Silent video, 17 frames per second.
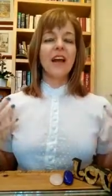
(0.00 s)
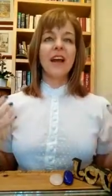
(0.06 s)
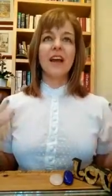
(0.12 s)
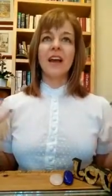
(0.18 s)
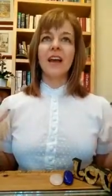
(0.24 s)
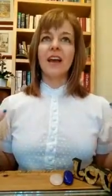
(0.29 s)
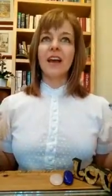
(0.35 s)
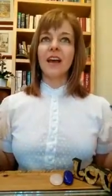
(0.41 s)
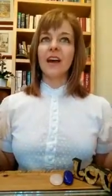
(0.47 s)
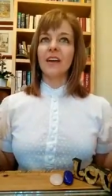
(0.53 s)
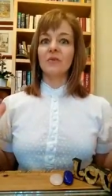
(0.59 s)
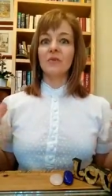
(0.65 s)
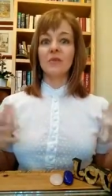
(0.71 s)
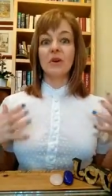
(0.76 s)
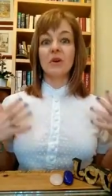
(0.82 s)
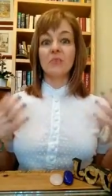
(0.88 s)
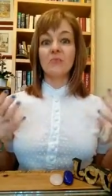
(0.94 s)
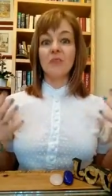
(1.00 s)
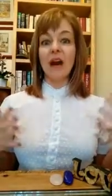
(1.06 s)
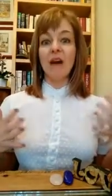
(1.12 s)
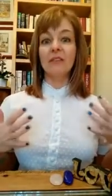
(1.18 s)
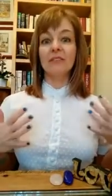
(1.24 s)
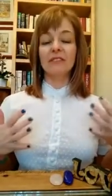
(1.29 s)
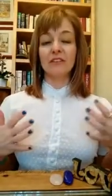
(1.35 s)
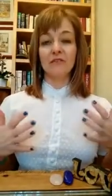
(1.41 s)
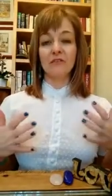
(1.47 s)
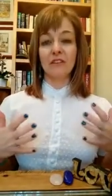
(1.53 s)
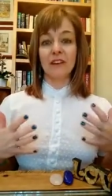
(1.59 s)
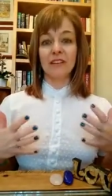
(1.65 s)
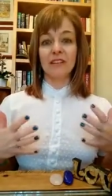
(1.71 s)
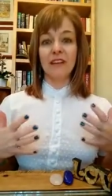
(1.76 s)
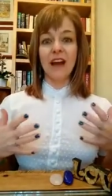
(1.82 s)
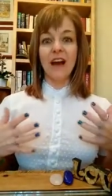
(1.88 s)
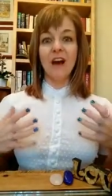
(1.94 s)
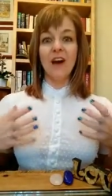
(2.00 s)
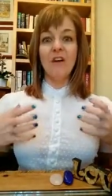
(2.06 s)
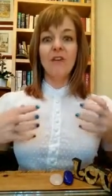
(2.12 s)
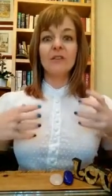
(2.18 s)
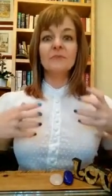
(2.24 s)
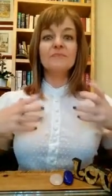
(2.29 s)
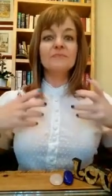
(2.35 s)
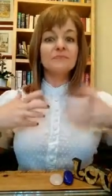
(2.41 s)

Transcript: and we're about to find out